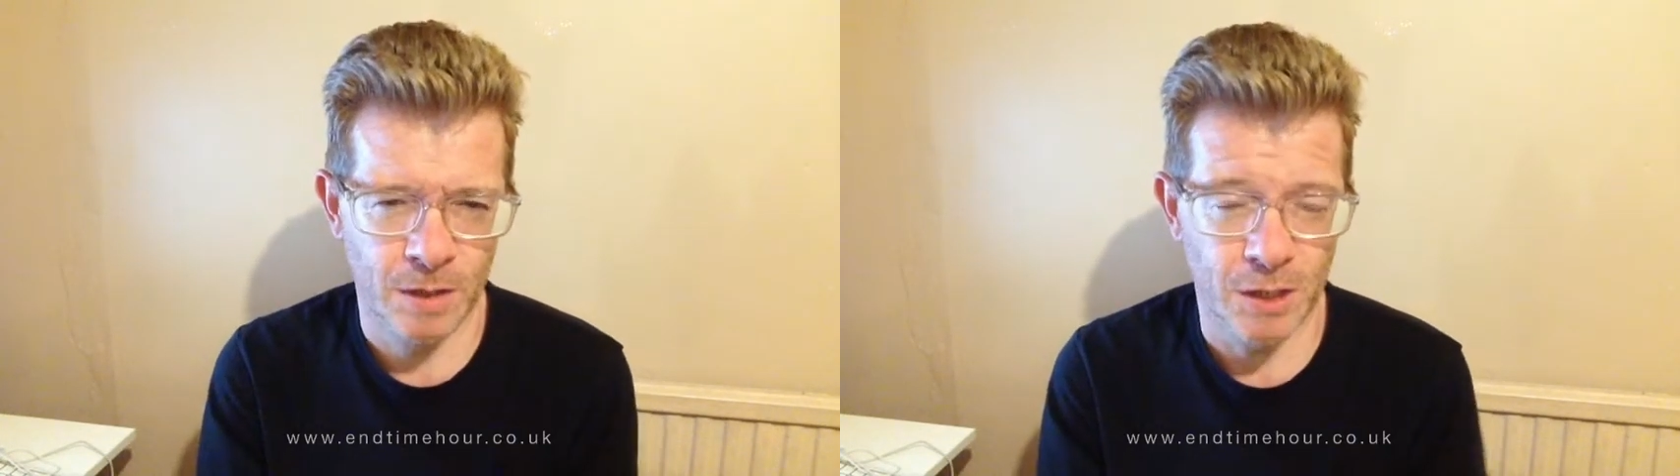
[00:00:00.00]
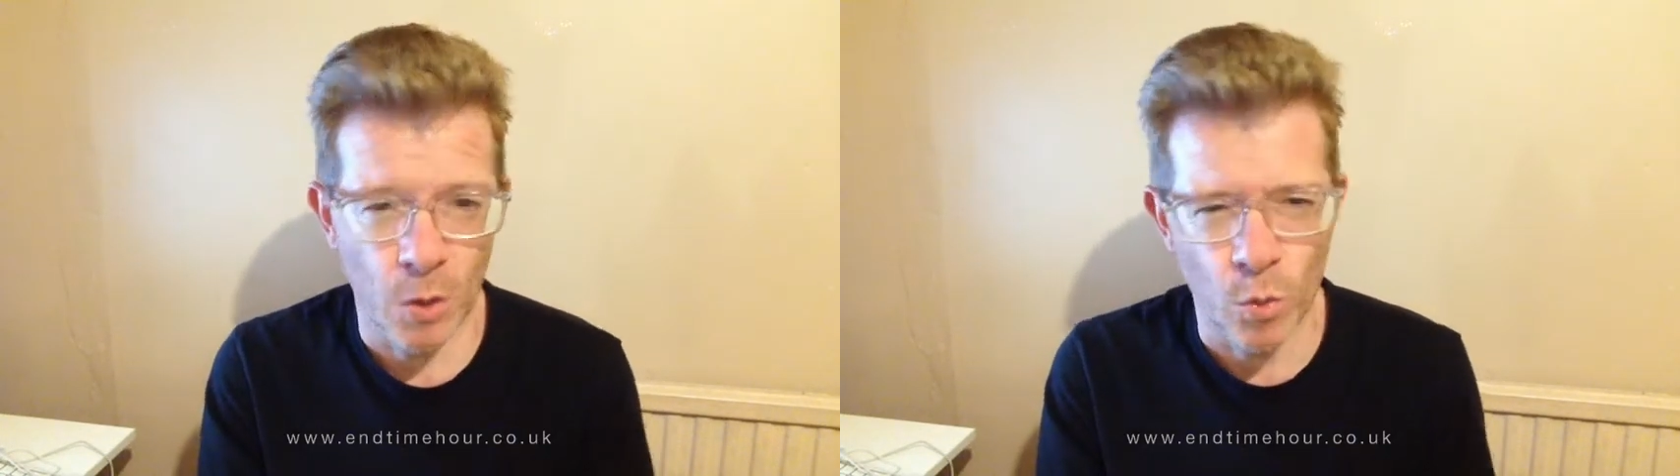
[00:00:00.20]

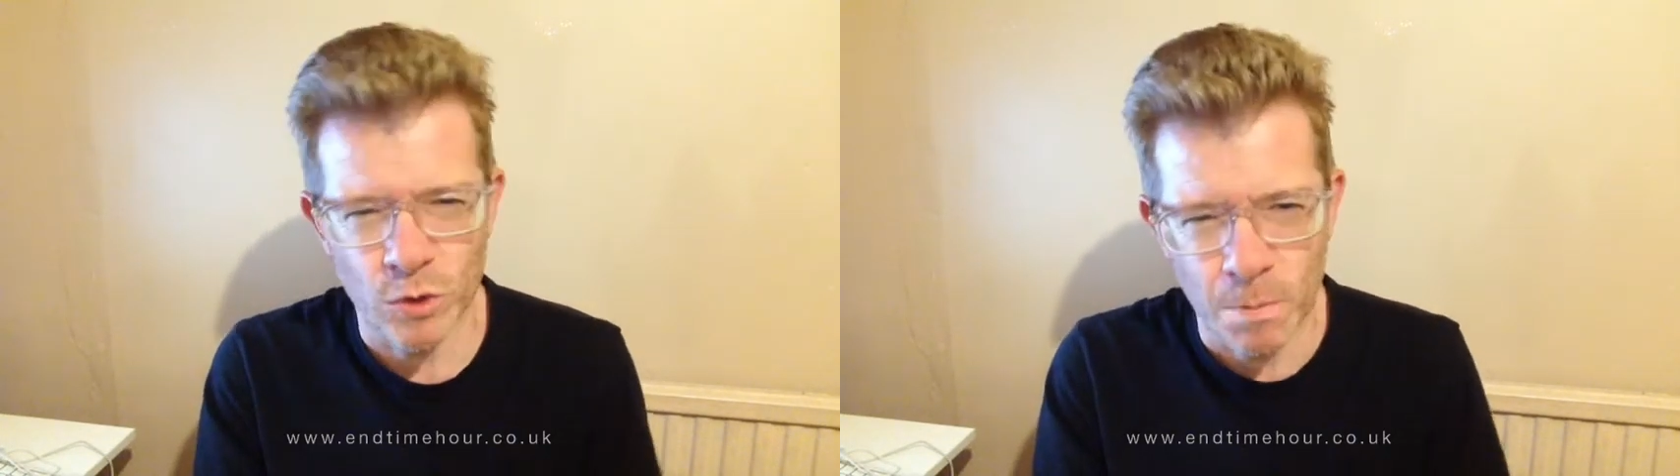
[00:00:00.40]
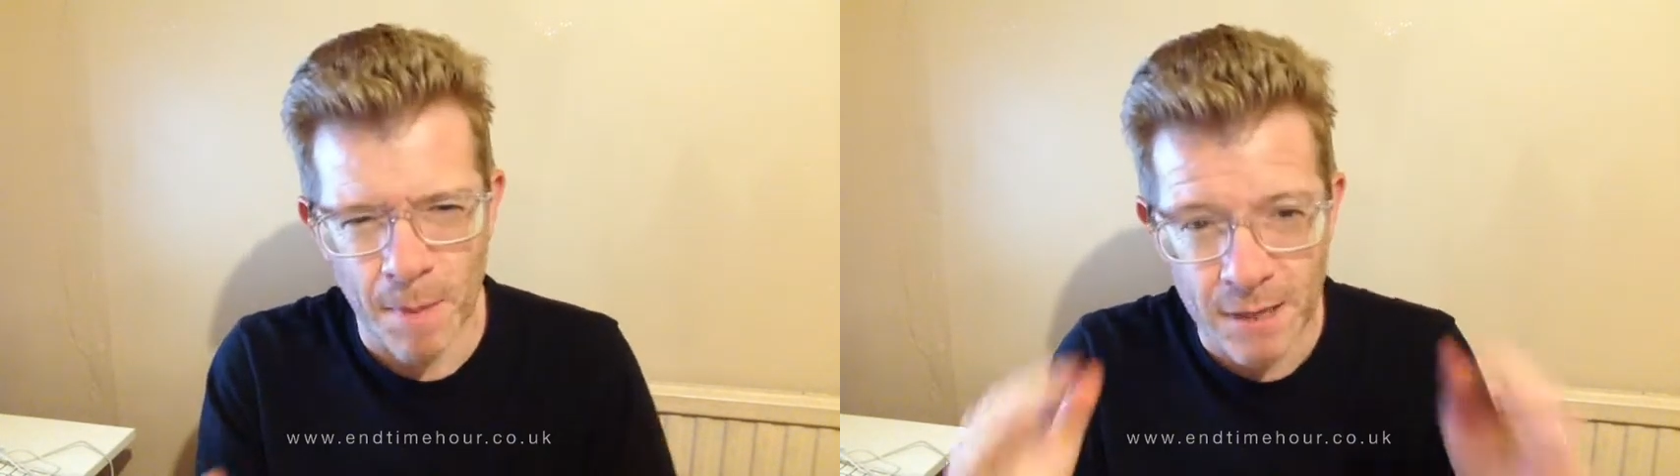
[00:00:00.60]
You know
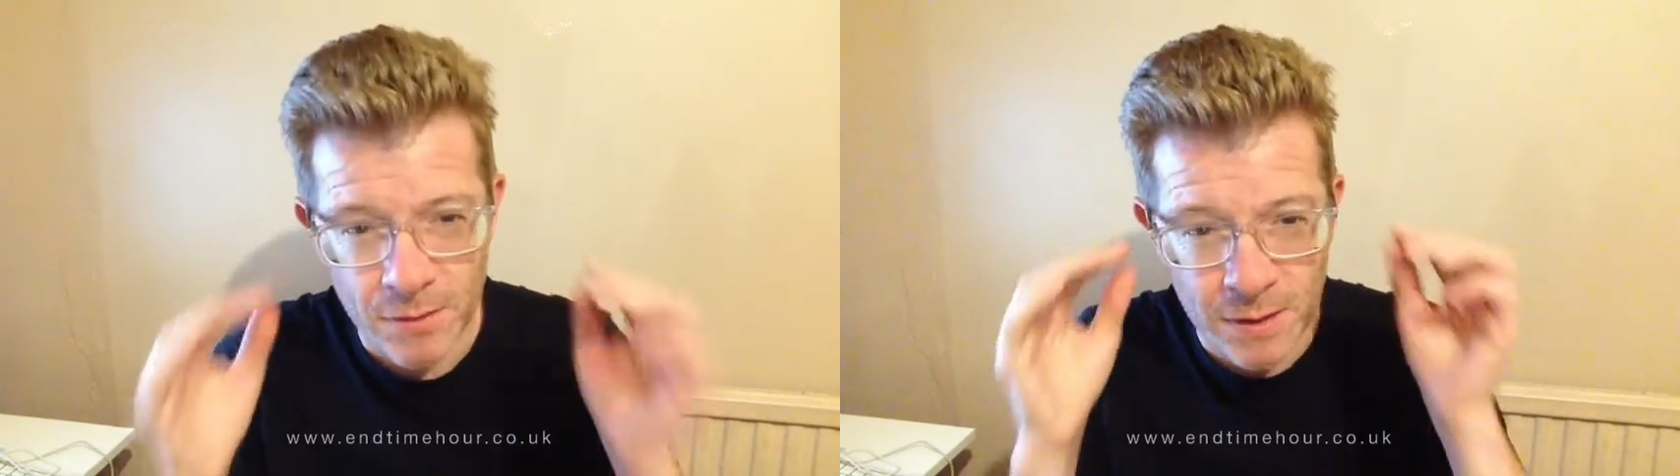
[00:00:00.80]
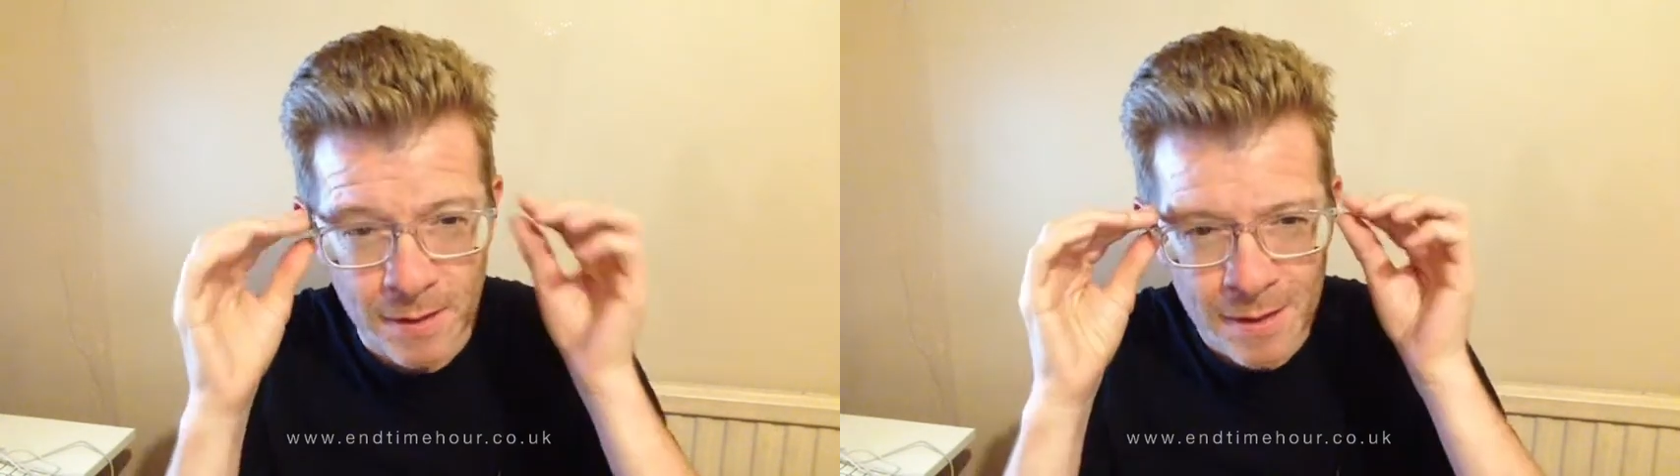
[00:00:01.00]
what's
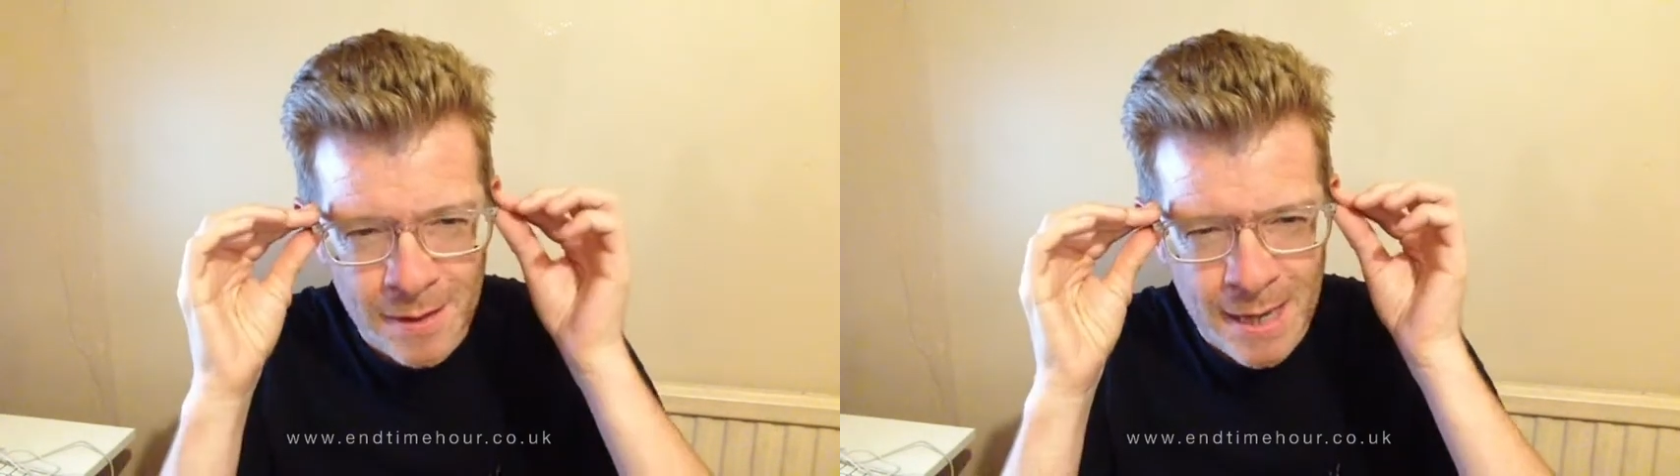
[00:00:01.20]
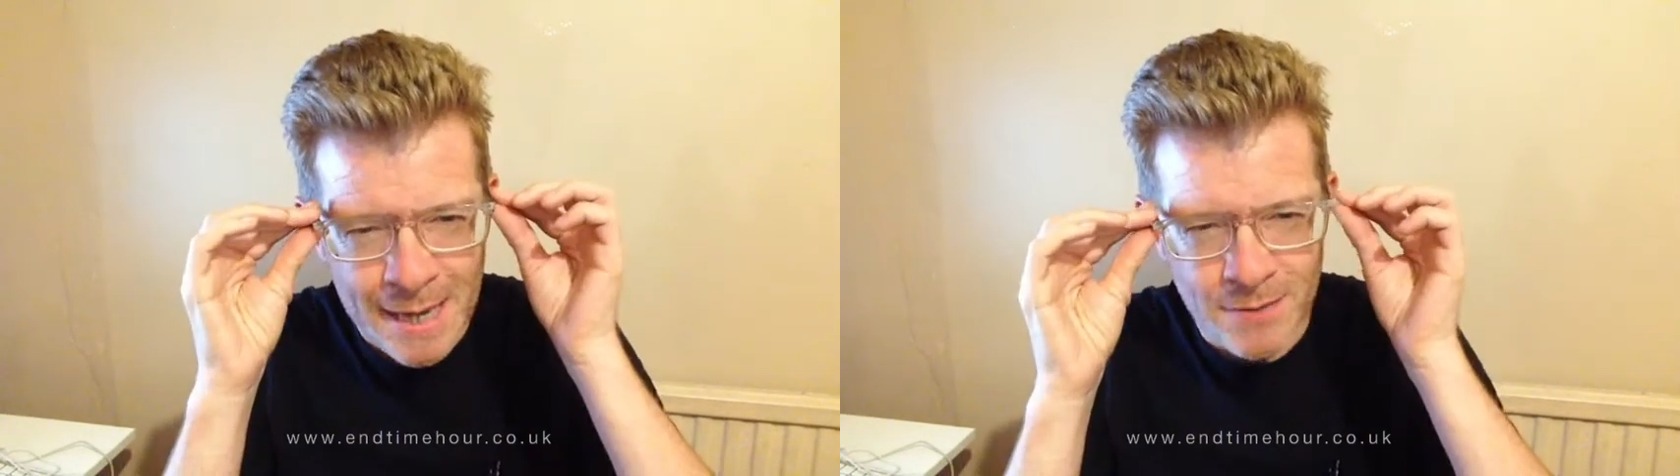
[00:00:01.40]
amazing
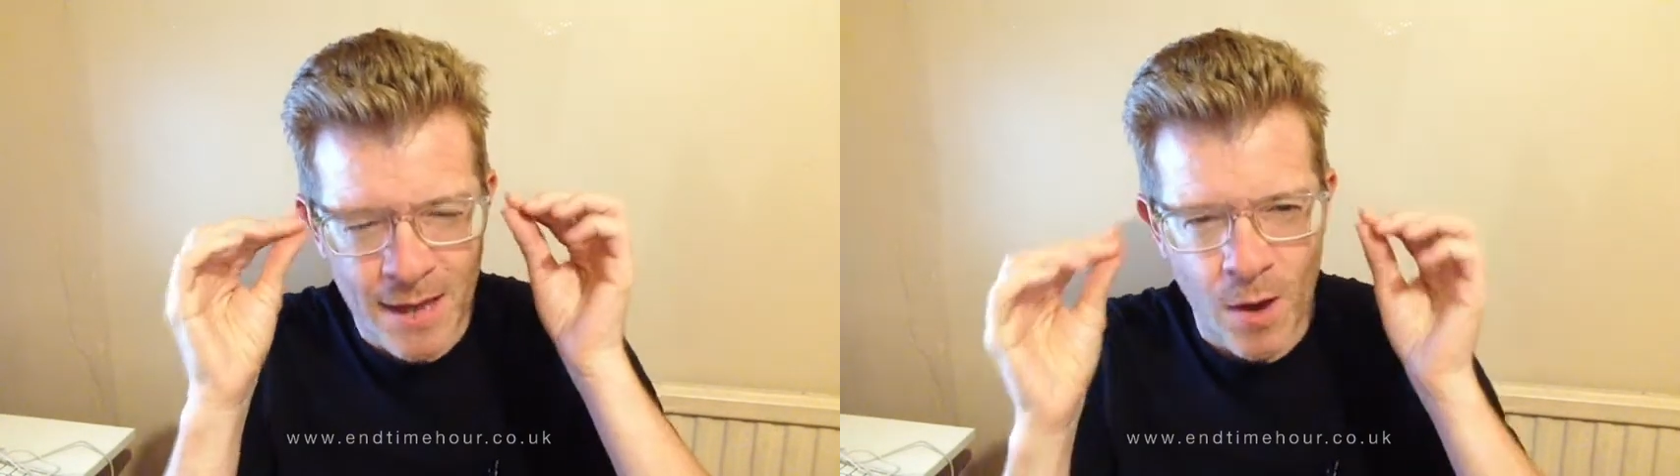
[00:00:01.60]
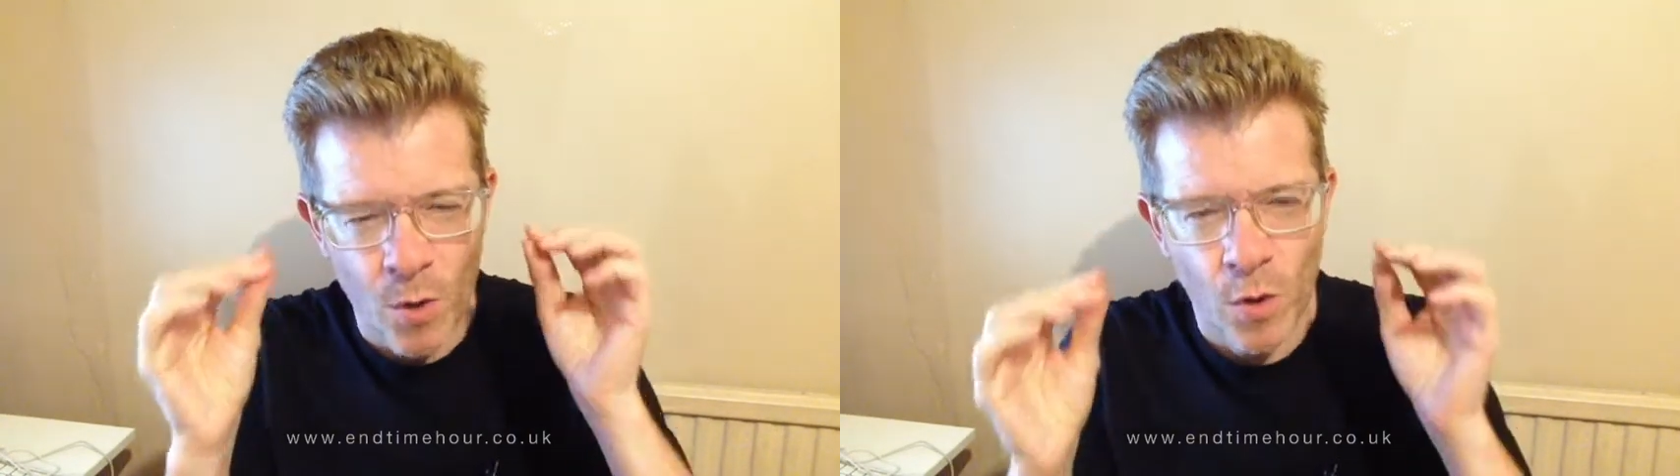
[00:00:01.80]
is
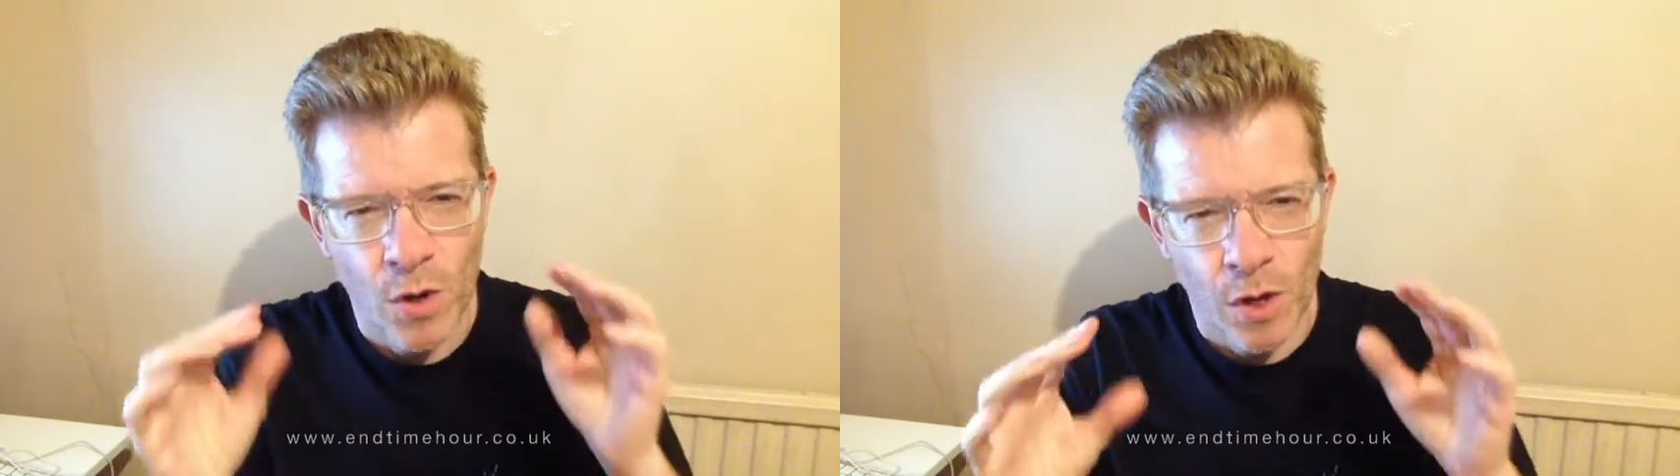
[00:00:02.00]
how